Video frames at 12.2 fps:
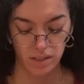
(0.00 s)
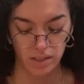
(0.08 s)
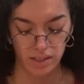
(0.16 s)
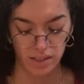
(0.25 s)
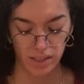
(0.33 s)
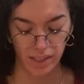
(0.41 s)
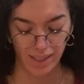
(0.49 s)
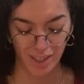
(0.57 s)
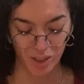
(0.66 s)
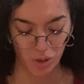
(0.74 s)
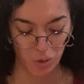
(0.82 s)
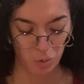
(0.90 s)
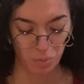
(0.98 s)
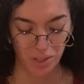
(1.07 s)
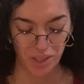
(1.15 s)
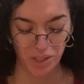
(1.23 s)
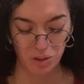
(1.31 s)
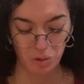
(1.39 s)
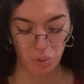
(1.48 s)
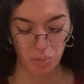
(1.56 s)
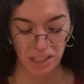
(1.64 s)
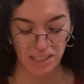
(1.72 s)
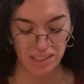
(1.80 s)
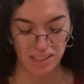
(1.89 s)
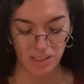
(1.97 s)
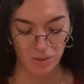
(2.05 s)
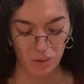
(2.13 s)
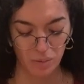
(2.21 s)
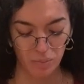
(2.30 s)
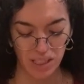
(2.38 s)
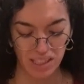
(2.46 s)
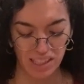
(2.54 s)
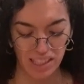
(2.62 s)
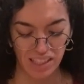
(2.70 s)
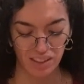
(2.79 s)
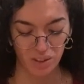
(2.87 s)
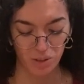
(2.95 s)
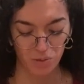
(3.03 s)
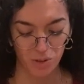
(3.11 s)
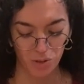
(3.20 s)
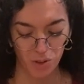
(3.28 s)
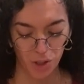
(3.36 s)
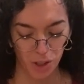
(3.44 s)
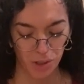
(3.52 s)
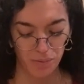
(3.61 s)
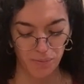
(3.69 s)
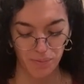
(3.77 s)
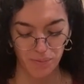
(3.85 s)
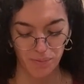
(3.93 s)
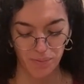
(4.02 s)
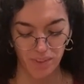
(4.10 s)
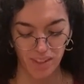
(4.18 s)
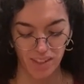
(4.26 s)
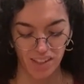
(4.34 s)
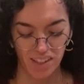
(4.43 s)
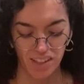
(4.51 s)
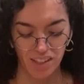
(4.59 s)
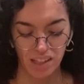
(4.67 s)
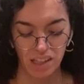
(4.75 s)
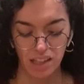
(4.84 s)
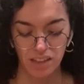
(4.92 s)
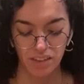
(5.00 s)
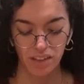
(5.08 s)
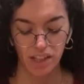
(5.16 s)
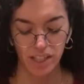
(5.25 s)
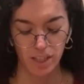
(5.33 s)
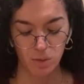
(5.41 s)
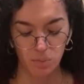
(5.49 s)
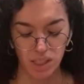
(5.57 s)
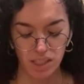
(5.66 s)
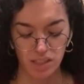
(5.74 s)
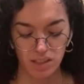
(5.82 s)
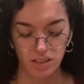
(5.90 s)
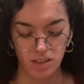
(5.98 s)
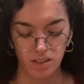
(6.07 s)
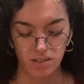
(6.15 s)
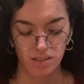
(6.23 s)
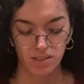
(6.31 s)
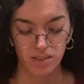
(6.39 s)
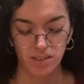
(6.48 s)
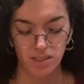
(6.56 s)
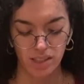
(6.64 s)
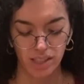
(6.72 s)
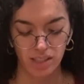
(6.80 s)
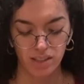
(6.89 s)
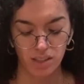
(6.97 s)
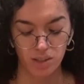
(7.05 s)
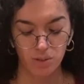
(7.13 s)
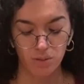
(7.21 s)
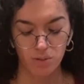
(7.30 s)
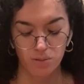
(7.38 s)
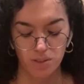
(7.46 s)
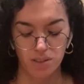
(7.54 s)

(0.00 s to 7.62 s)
And I hope that you will practice with me again in the future. The light in me honors the light in you.